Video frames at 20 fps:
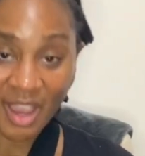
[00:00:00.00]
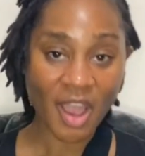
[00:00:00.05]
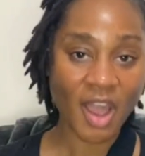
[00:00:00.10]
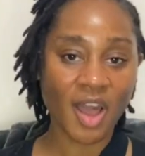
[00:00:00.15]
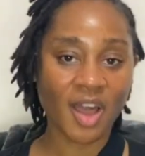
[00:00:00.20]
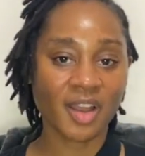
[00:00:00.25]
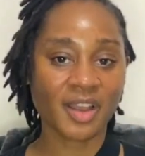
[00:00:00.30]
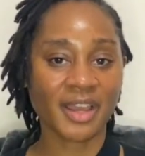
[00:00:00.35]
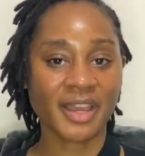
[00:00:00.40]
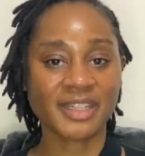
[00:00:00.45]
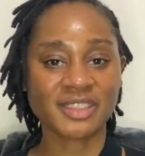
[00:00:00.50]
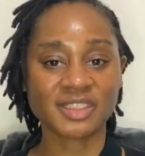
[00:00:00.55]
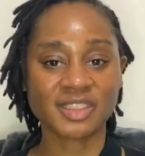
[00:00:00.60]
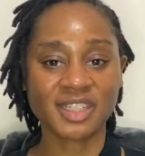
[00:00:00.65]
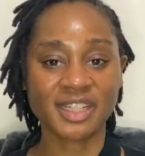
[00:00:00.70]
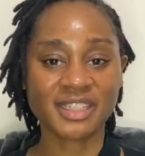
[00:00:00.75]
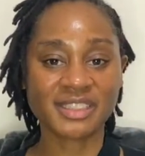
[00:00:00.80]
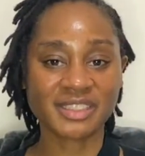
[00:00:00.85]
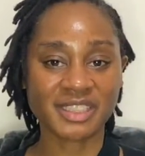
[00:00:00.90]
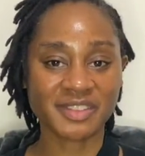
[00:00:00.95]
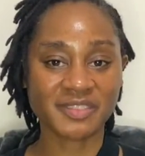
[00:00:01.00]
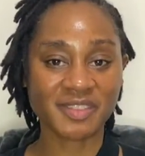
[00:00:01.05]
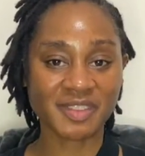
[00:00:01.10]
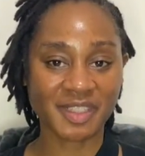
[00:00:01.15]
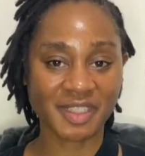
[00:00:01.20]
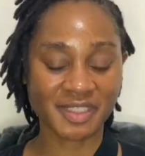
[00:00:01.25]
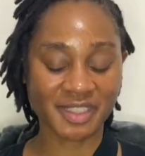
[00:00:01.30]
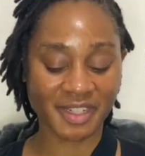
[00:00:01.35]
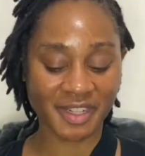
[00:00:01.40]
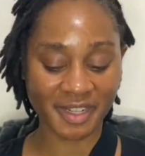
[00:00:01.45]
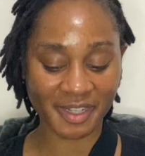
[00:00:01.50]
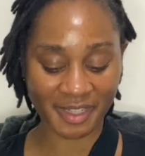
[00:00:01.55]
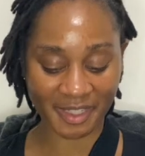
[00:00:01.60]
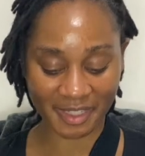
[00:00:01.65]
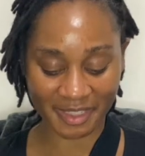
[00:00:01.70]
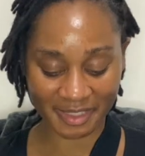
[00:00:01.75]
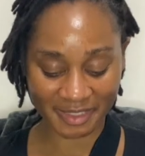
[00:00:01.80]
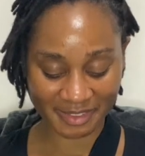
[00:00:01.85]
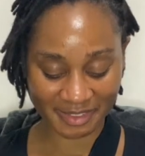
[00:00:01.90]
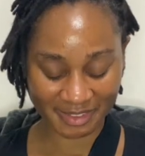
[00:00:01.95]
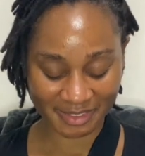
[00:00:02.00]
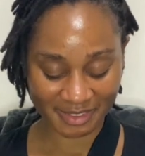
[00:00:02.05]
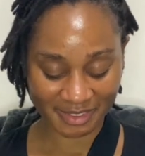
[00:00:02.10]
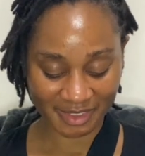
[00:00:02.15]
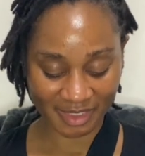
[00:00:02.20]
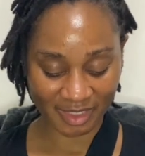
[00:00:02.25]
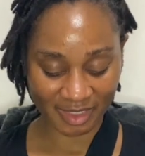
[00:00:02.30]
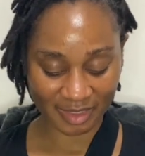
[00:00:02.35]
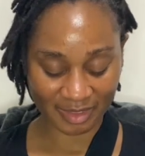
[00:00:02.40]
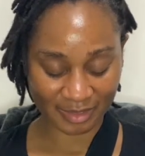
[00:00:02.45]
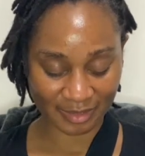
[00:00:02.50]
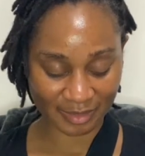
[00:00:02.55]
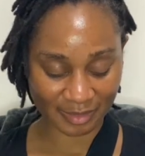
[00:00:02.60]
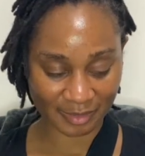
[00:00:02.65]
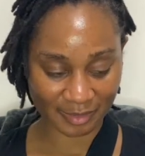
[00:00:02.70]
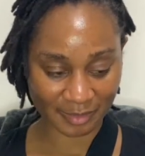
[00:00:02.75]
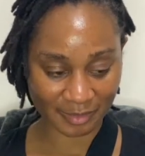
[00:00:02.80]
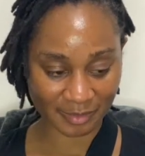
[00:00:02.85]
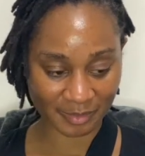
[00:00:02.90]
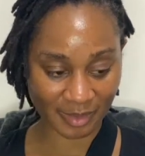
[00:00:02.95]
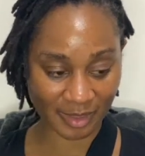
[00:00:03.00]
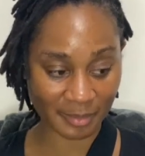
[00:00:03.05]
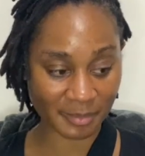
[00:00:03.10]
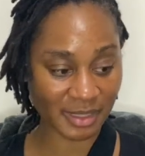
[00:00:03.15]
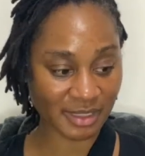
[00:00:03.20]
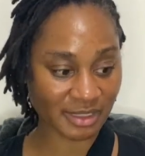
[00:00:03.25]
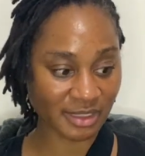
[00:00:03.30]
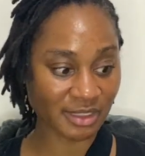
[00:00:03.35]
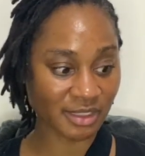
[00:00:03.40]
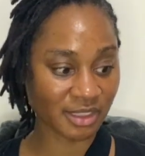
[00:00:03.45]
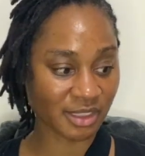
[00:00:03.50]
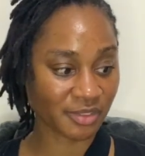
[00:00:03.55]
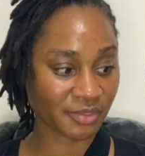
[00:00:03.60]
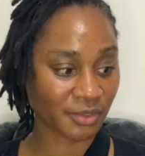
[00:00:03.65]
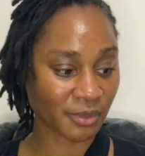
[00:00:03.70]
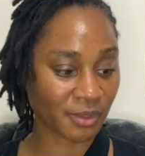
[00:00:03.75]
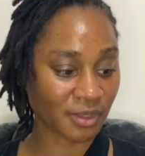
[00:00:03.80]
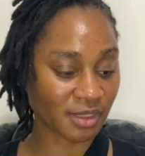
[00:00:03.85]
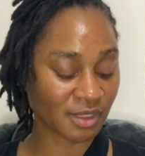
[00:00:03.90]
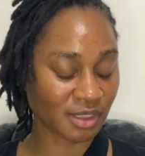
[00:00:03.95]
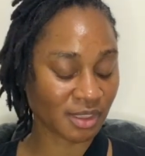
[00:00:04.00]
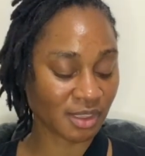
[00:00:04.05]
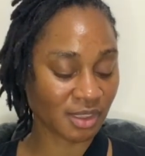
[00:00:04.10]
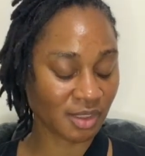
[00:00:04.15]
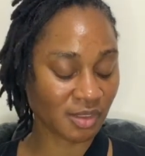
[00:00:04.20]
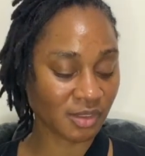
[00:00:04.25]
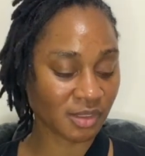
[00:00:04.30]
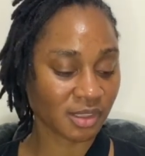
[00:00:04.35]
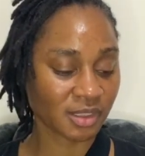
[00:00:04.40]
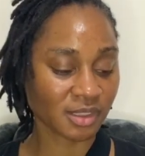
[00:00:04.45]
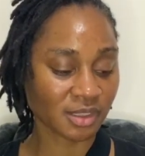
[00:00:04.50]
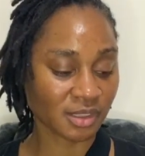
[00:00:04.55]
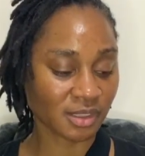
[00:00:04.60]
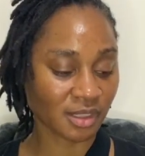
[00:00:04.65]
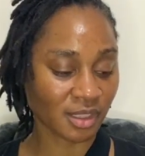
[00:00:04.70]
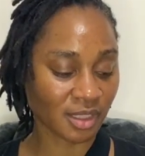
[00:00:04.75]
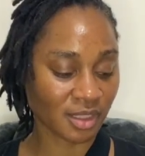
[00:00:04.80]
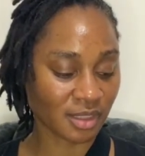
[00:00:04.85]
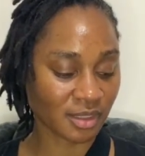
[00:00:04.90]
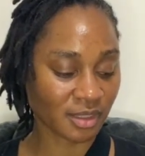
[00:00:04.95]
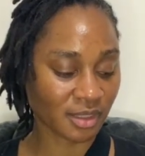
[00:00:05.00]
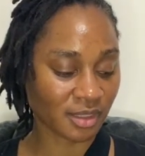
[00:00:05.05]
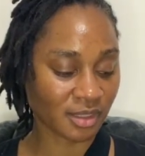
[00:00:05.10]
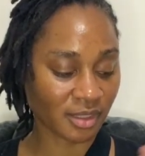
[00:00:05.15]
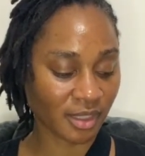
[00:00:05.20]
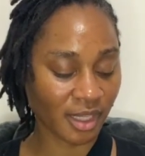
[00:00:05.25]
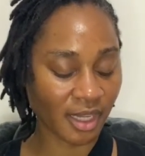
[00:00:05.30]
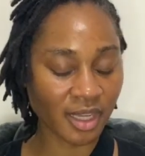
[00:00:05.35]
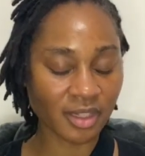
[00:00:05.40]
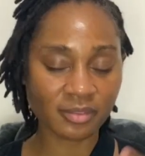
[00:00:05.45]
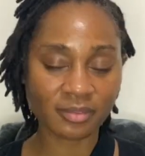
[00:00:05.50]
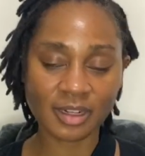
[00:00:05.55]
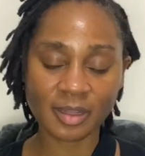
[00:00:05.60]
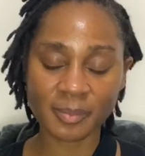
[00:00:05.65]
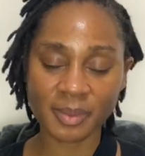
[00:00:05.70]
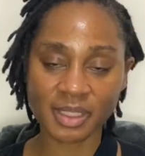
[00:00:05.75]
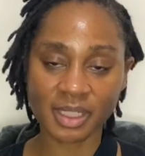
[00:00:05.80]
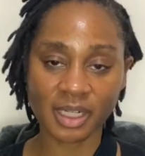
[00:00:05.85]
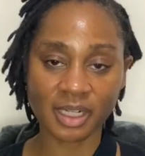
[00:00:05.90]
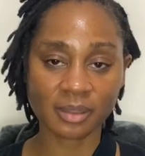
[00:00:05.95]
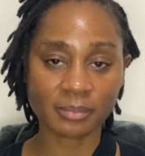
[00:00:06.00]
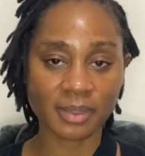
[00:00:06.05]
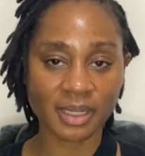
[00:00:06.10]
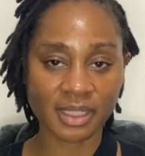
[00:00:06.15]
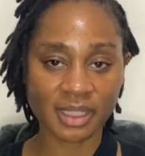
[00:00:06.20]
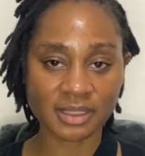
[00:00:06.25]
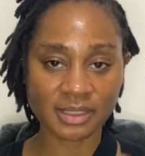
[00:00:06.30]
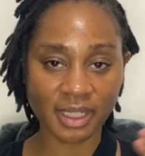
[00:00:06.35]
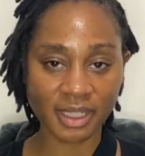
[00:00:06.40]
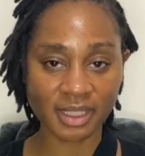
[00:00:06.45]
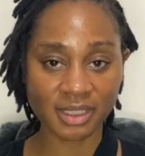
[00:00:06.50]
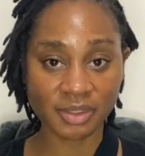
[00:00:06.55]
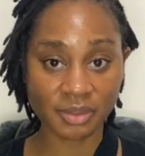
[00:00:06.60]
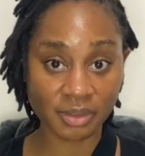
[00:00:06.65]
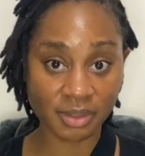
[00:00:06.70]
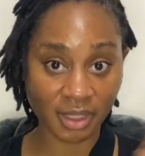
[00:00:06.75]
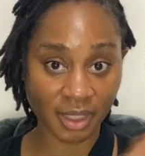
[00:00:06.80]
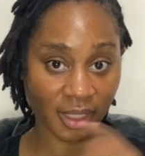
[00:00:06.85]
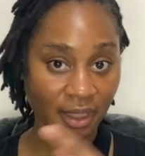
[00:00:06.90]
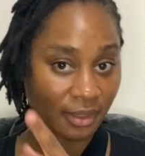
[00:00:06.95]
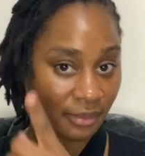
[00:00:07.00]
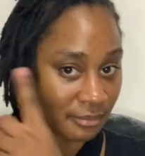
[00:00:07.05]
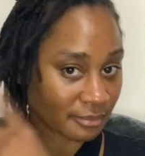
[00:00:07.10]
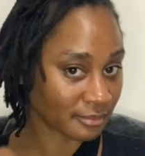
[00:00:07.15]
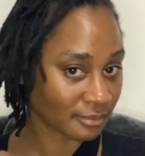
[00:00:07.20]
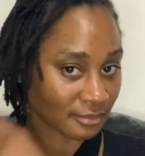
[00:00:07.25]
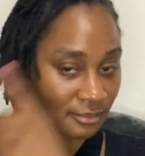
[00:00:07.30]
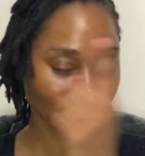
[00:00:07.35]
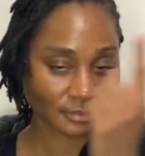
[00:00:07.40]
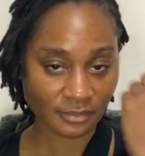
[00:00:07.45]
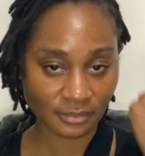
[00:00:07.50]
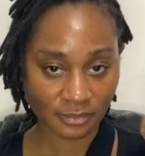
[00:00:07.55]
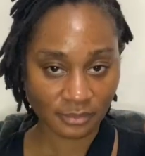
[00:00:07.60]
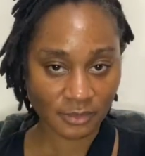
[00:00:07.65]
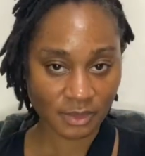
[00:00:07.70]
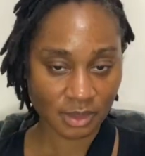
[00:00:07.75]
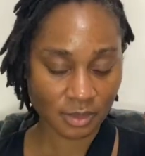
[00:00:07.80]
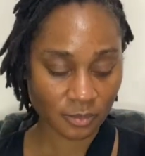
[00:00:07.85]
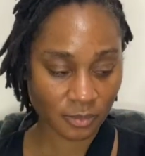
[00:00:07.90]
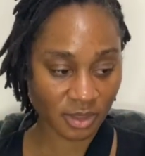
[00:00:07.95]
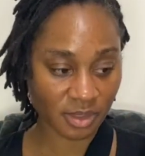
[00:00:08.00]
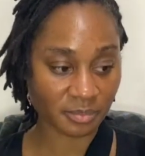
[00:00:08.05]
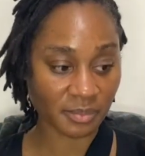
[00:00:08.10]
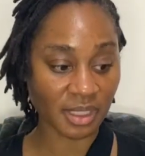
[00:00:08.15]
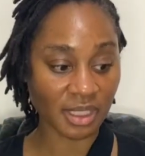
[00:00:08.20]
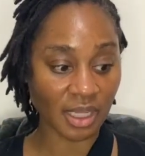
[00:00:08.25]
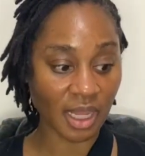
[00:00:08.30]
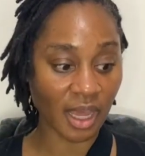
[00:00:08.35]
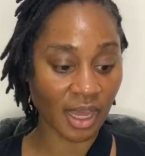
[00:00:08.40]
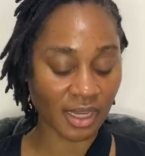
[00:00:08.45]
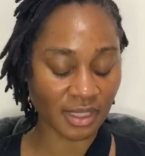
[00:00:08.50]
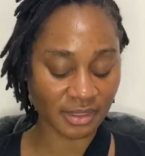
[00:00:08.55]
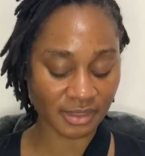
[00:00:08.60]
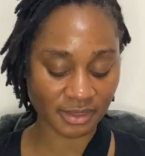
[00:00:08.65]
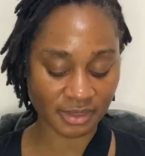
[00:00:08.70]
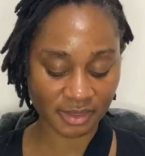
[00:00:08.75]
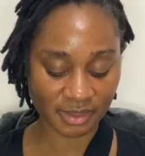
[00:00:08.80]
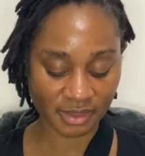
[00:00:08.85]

Okay, so that is everything that I got. I'm actually looking forward to using the head wrap and the hair bonnet, because I can use that with my locks.